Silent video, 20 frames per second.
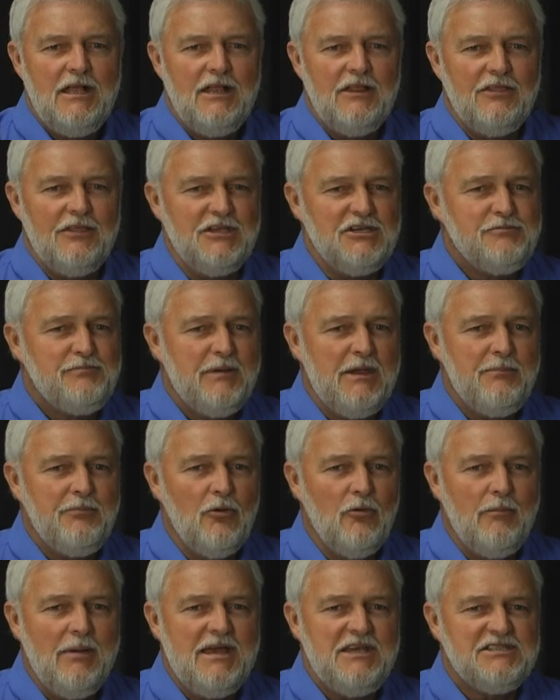These
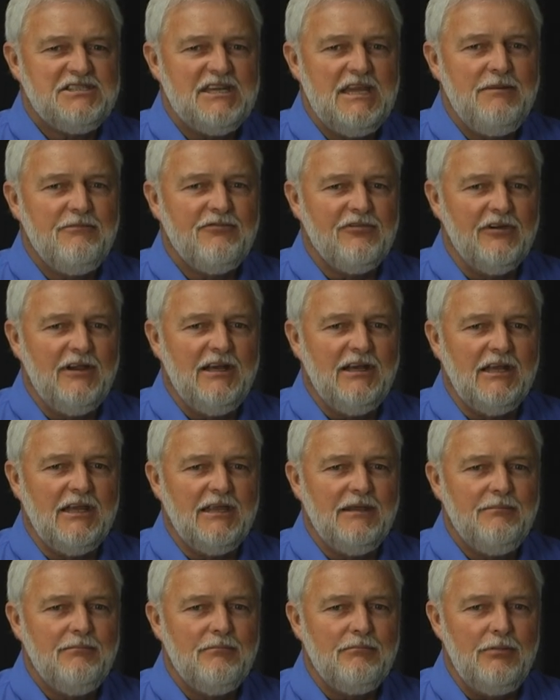people may seem
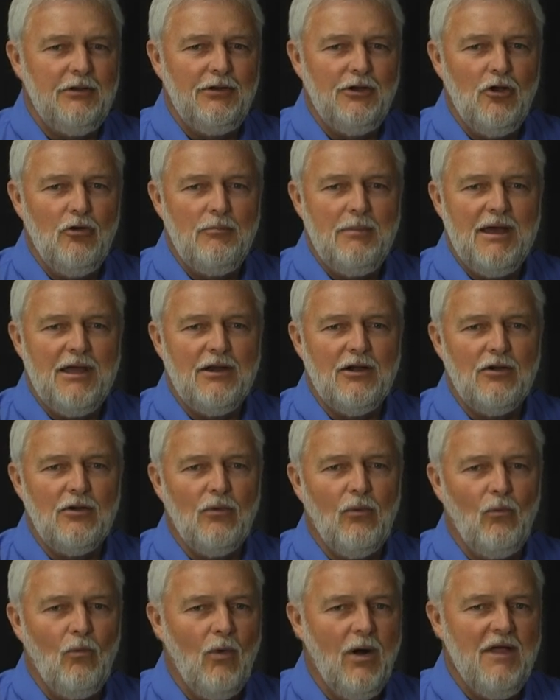friendly, but no matter
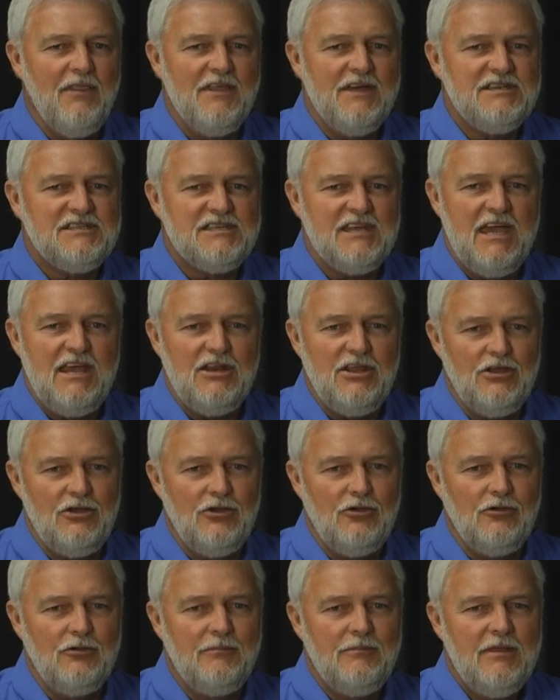what they say to
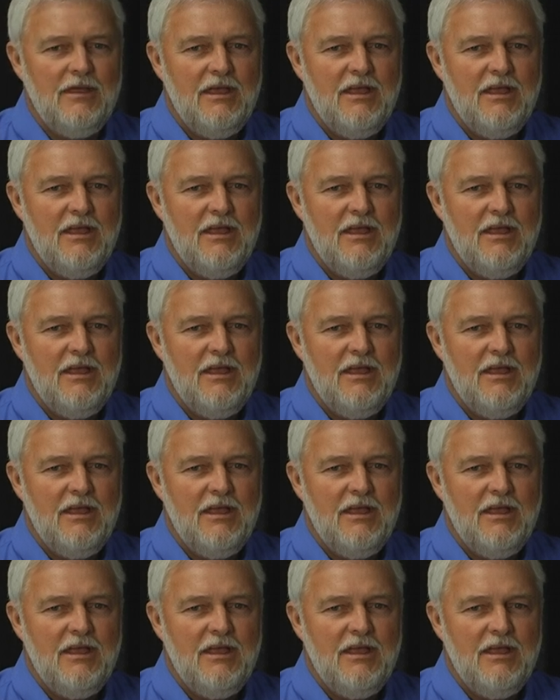you,